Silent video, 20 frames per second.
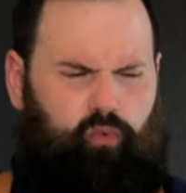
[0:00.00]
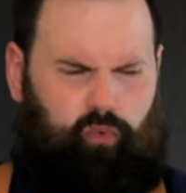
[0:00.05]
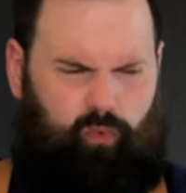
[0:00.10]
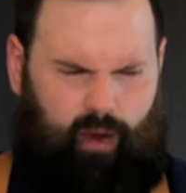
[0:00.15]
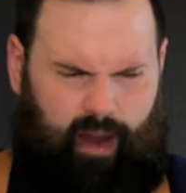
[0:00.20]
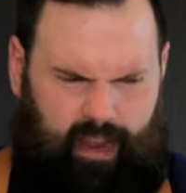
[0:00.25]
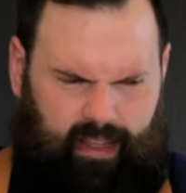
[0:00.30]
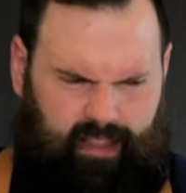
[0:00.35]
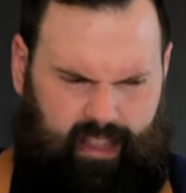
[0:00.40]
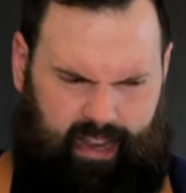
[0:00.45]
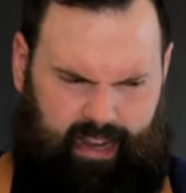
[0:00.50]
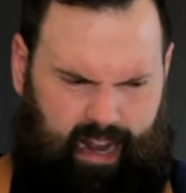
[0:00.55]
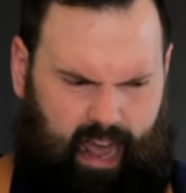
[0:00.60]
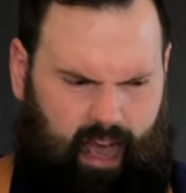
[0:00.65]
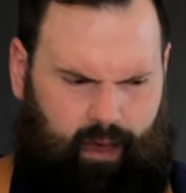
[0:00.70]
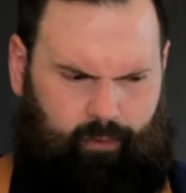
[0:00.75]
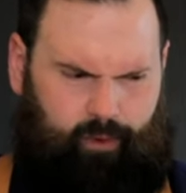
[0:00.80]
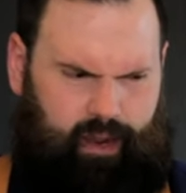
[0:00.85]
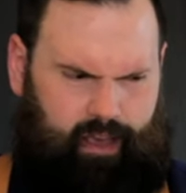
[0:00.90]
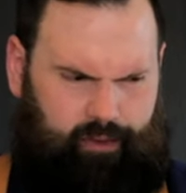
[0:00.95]
Really
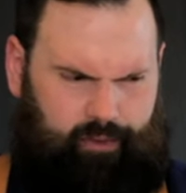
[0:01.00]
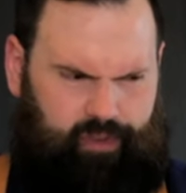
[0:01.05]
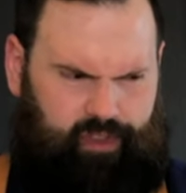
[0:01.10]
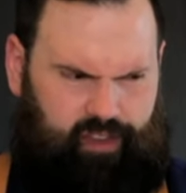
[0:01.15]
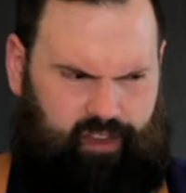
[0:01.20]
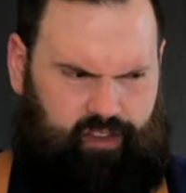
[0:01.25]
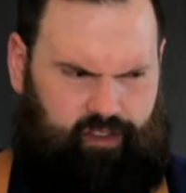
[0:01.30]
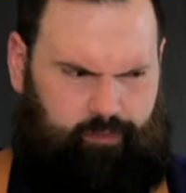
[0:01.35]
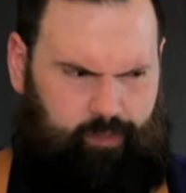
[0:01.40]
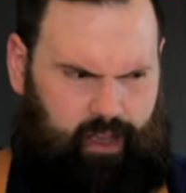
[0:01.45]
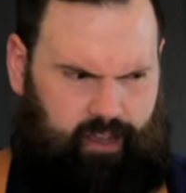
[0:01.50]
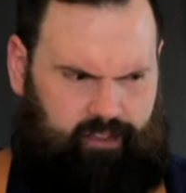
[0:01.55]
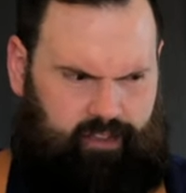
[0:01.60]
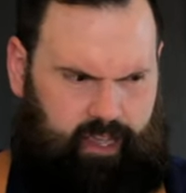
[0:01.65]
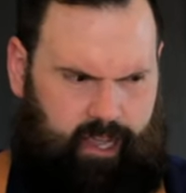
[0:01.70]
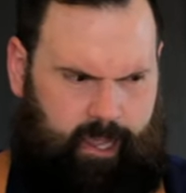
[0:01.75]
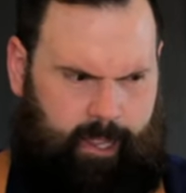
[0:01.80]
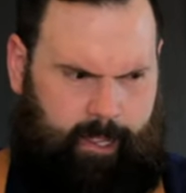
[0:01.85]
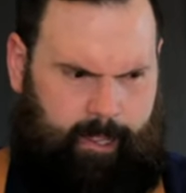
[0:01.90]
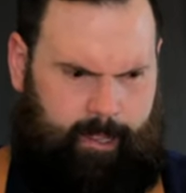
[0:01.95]
not what I was expecting.